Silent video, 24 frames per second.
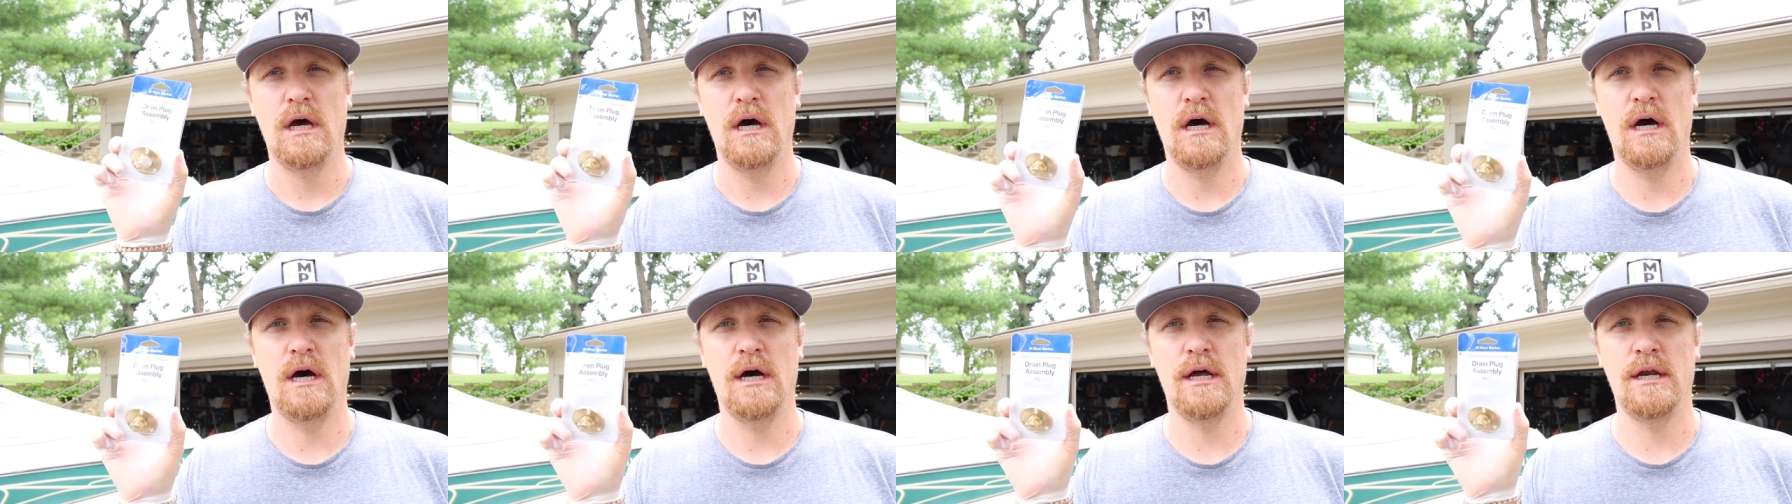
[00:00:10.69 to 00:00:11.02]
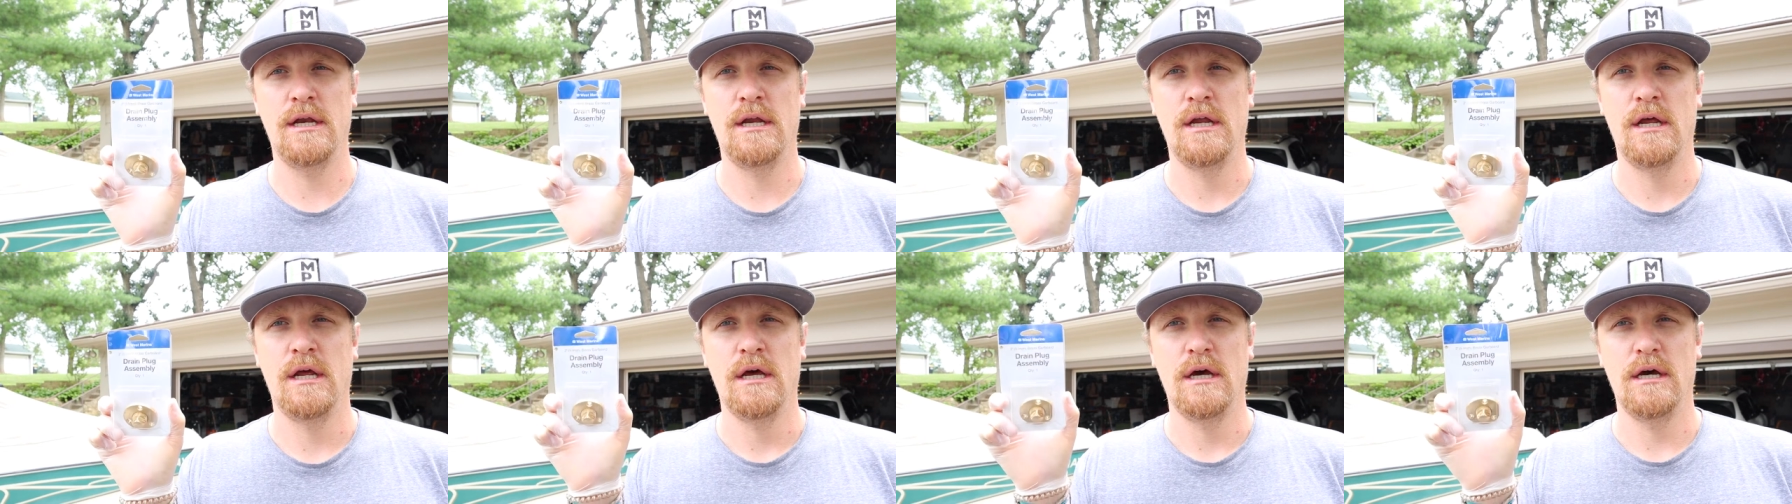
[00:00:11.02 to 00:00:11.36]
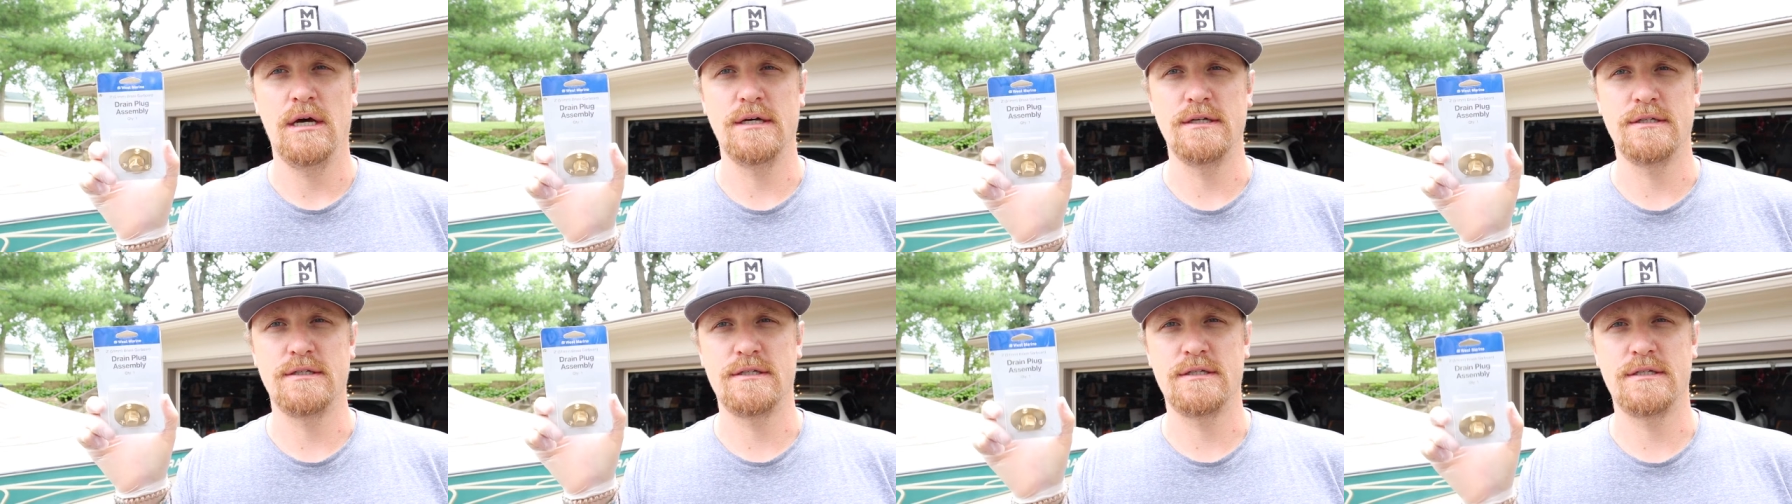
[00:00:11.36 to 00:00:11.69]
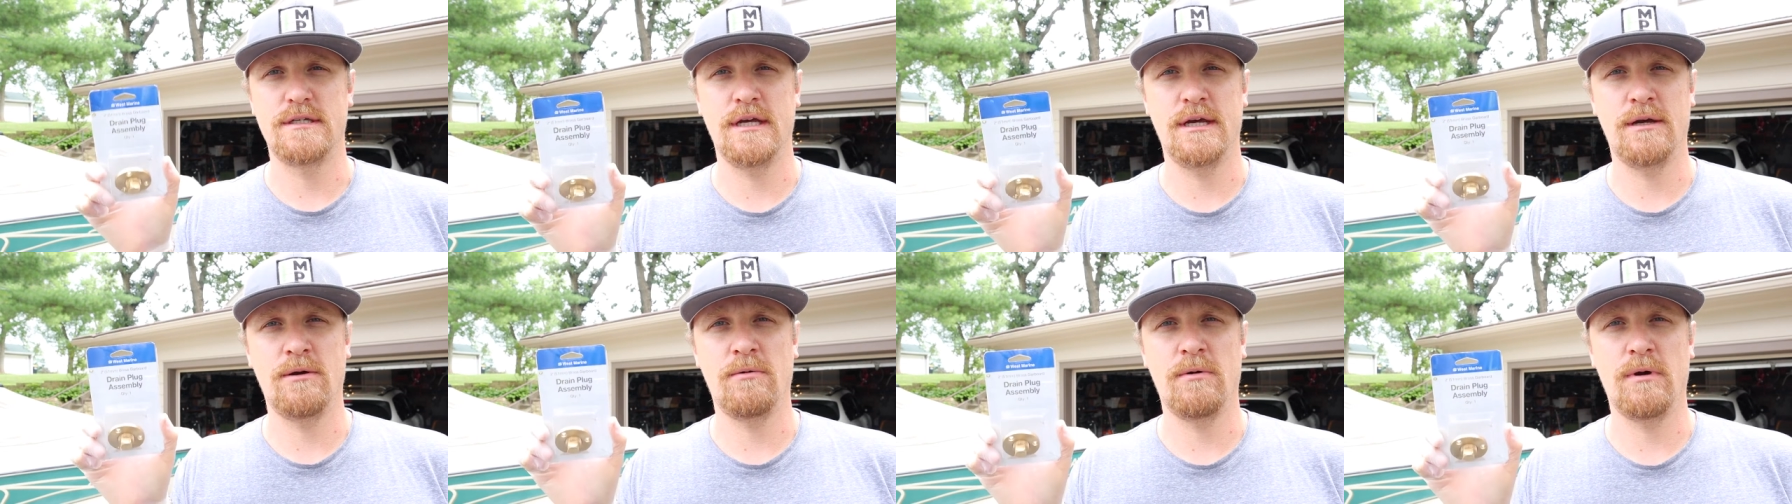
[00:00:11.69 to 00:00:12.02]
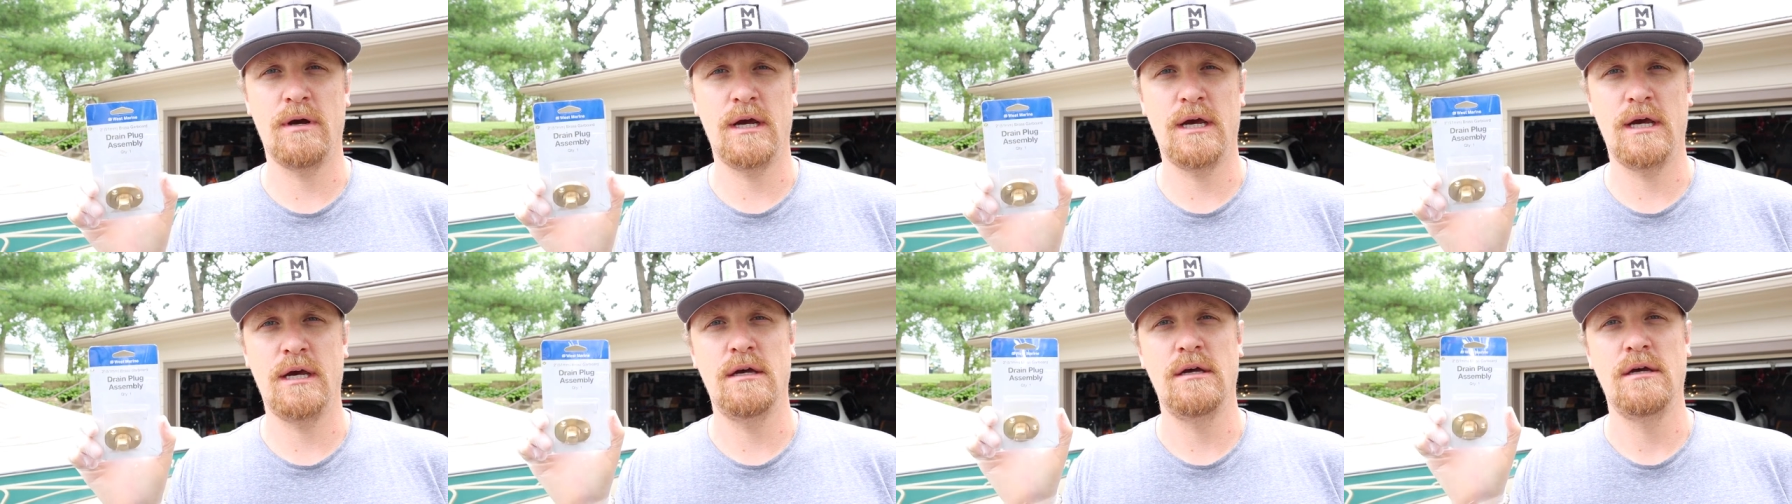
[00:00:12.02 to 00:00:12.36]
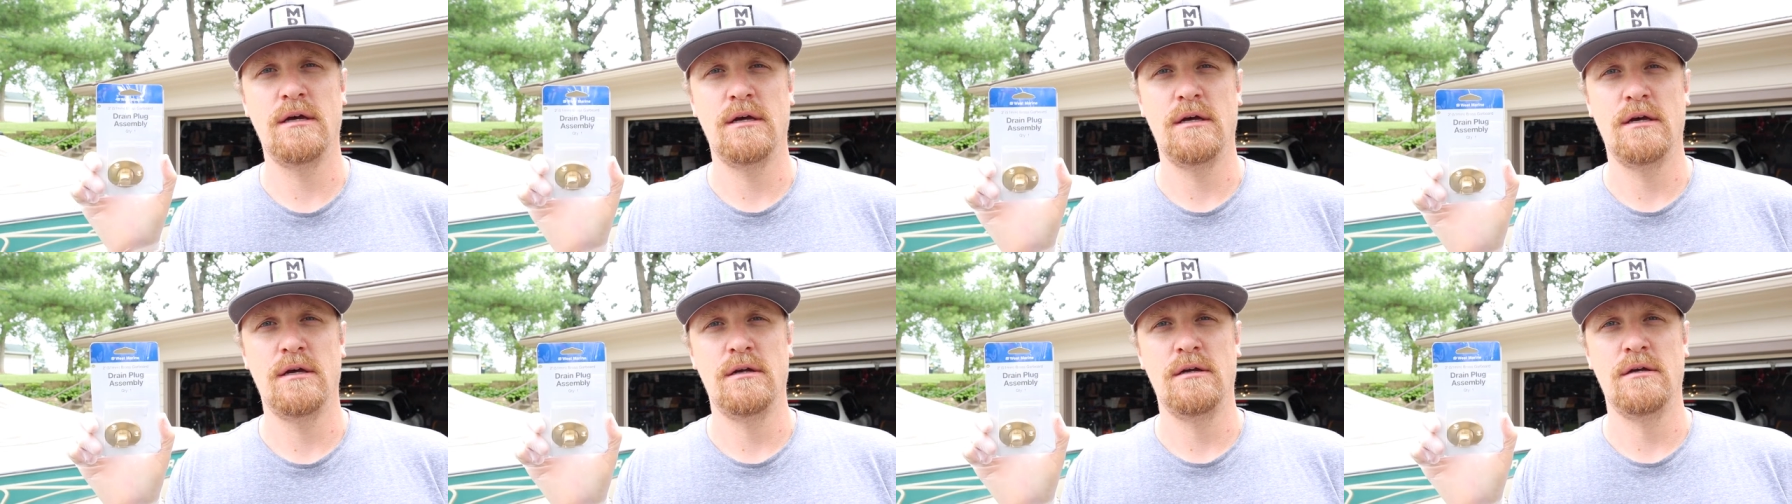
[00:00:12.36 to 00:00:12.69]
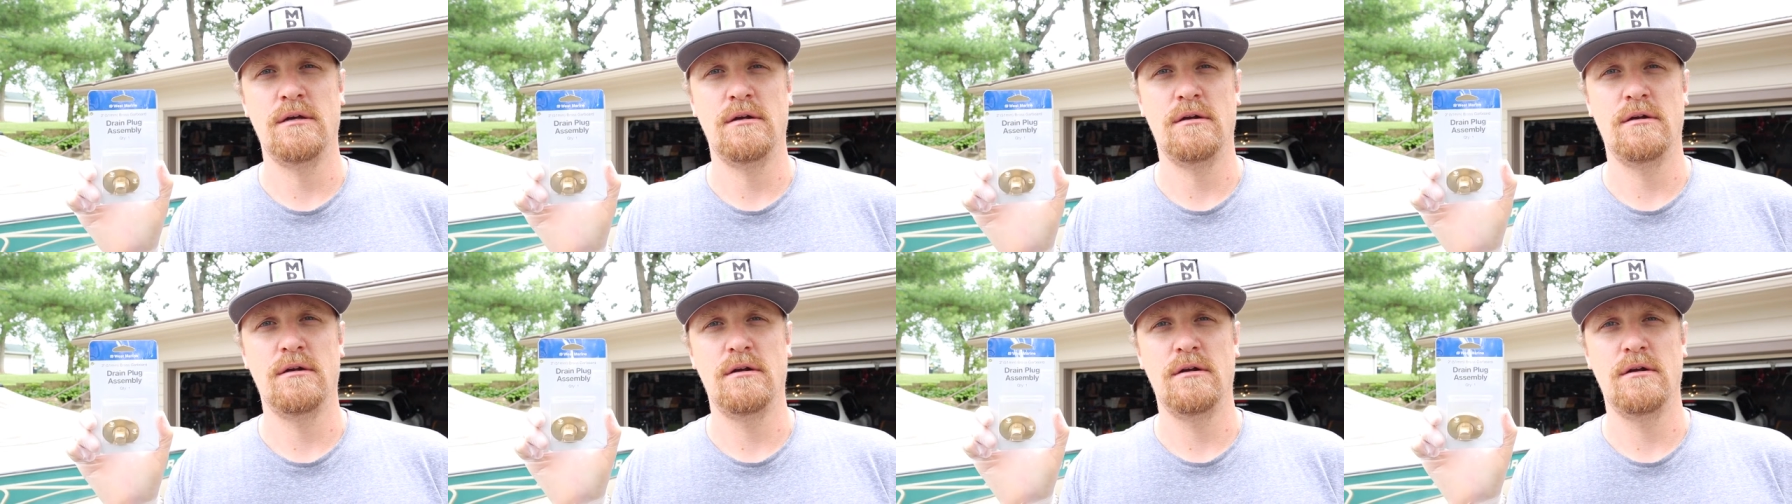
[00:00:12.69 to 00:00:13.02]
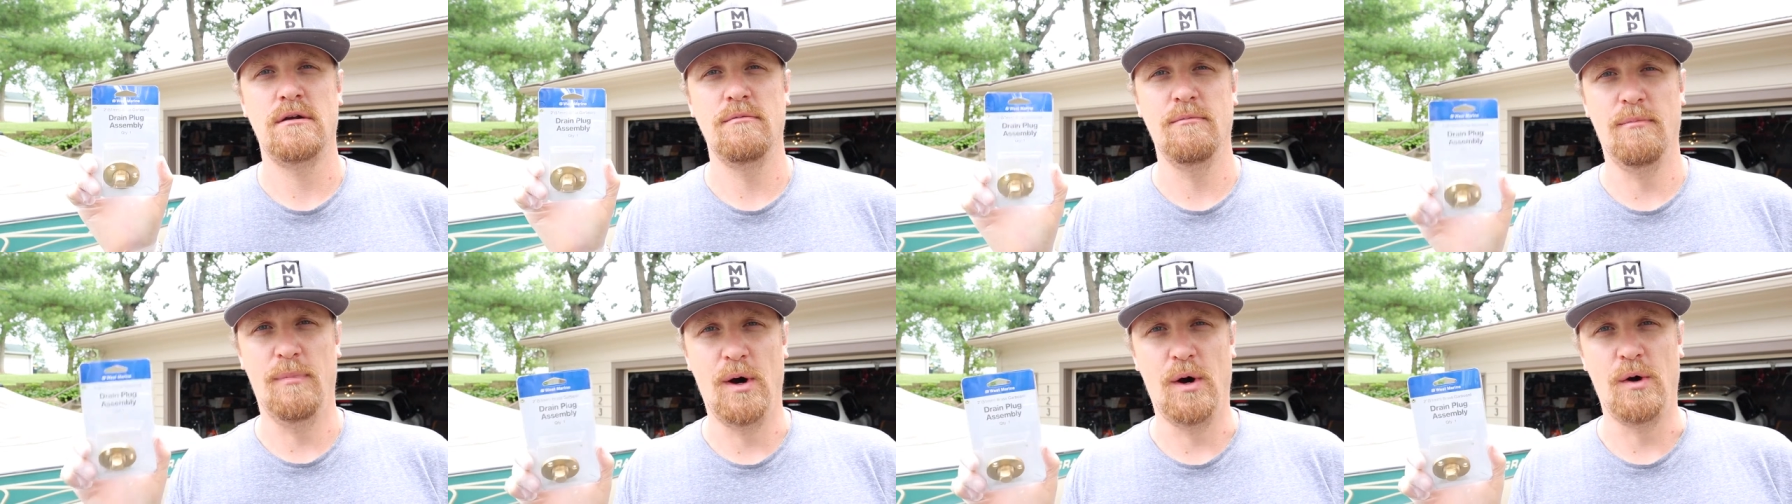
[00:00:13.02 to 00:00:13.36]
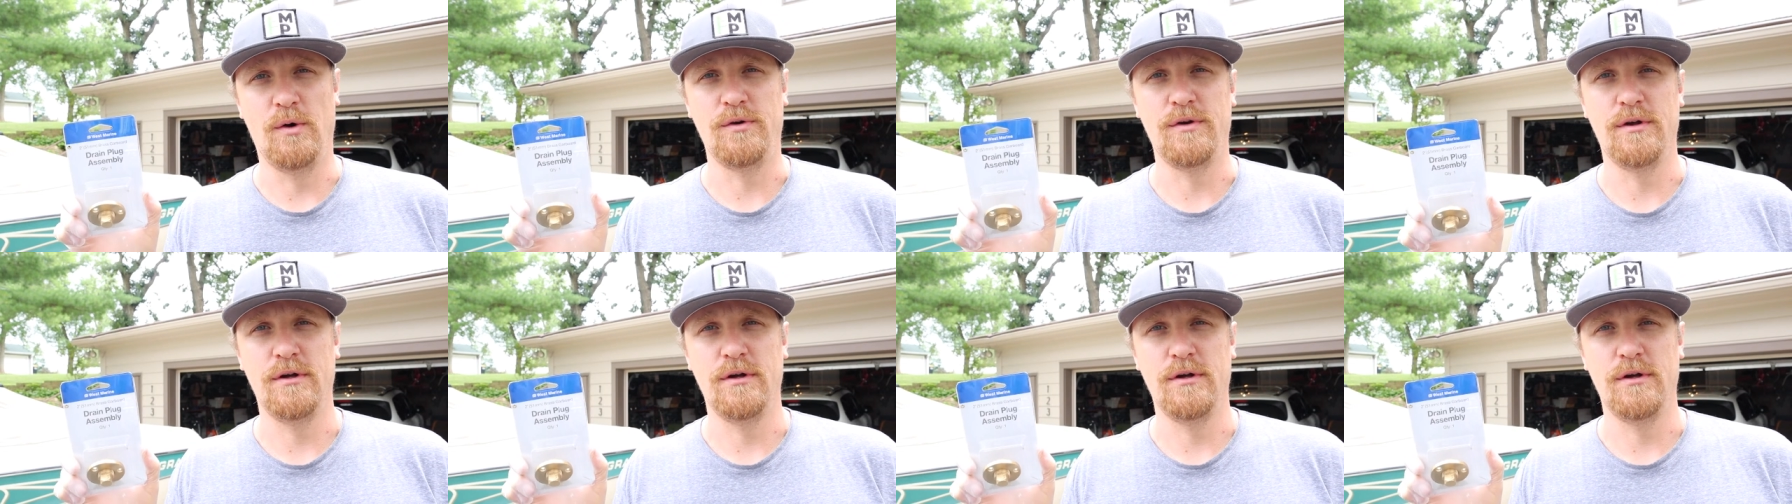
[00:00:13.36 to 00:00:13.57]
on a Stingray boat.